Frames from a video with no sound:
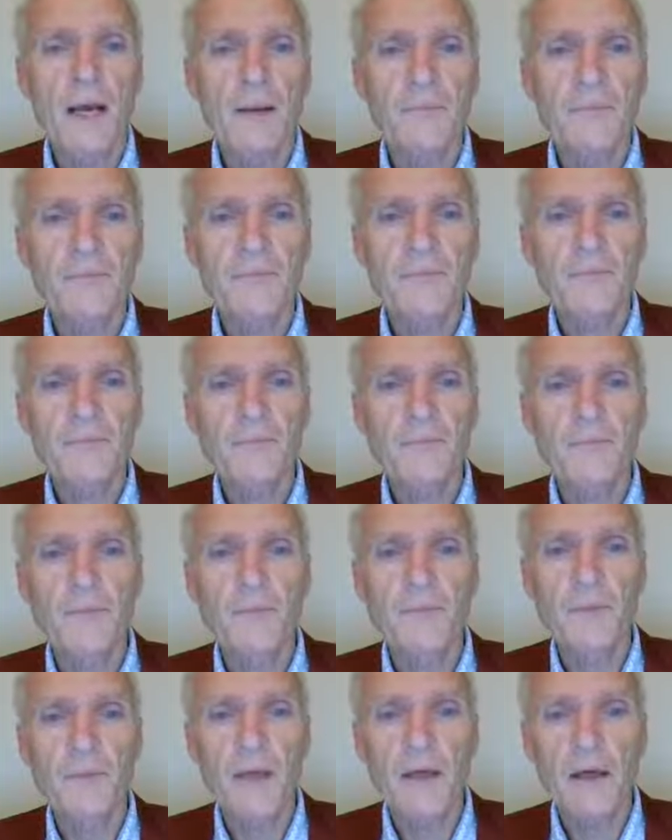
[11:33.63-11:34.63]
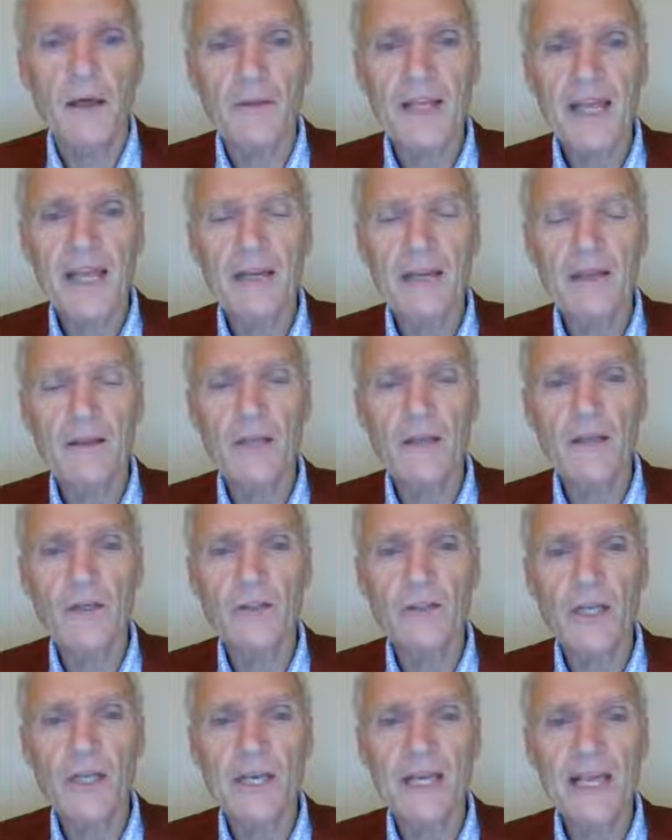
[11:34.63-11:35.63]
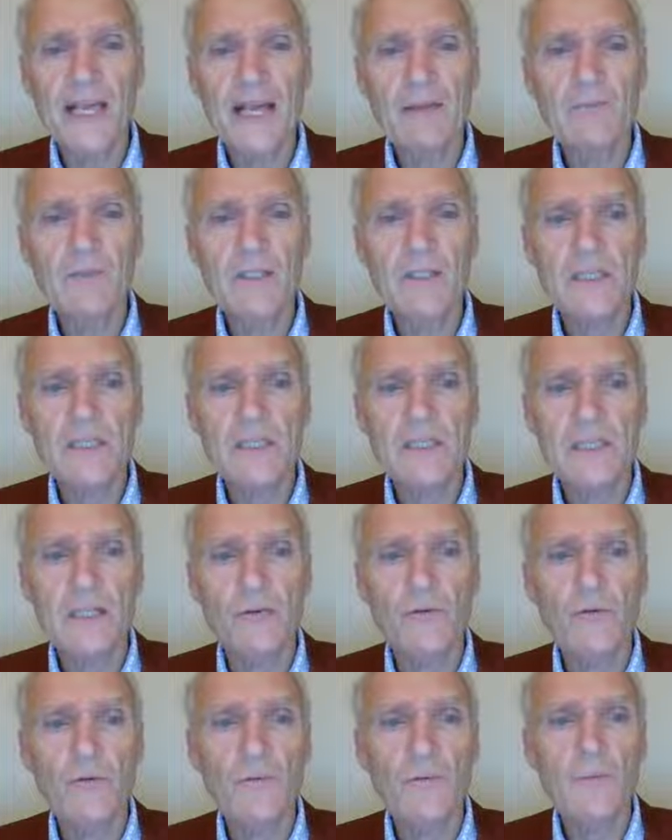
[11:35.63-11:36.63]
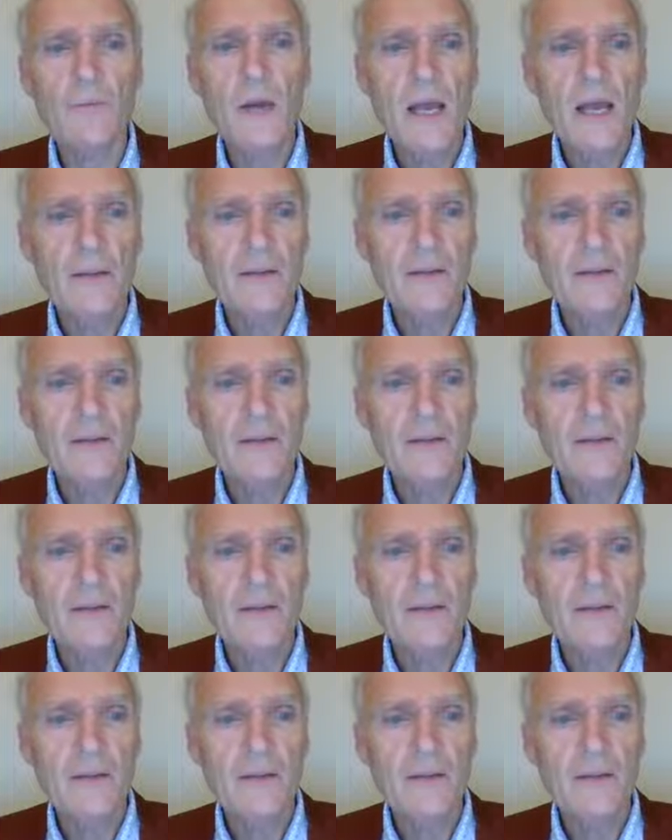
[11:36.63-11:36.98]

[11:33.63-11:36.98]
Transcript: on the ketogenic MCT group.